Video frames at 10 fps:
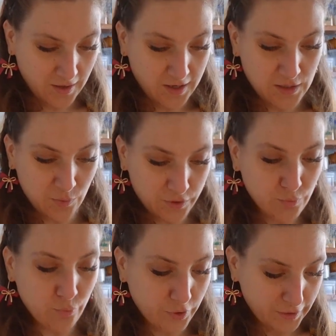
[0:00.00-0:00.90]
and it
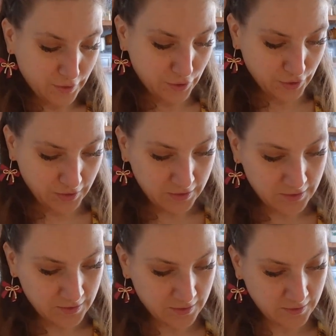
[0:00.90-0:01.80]
was really good.
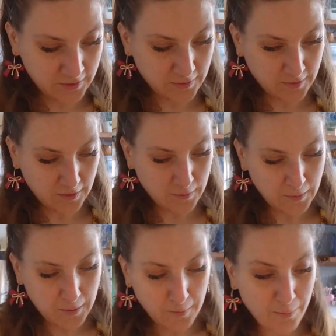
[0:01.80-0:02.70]

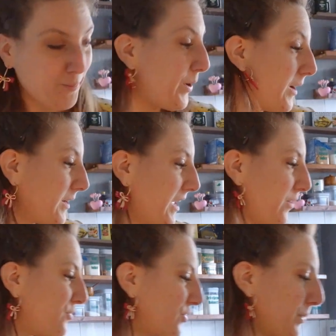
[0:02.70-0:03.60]
But
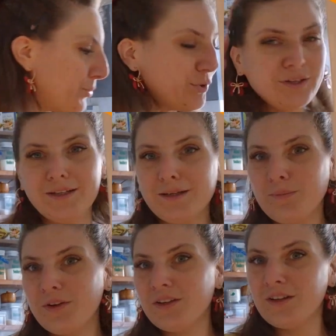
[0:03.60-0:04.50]
after I put it
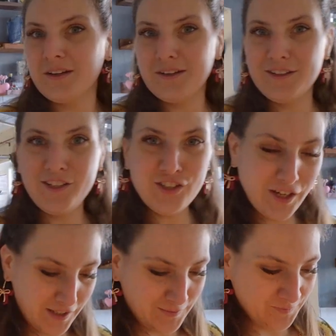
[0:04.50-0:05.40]
in the
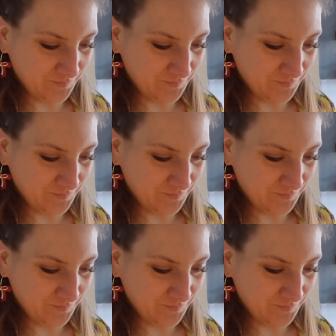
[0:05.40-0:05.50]
Ninja,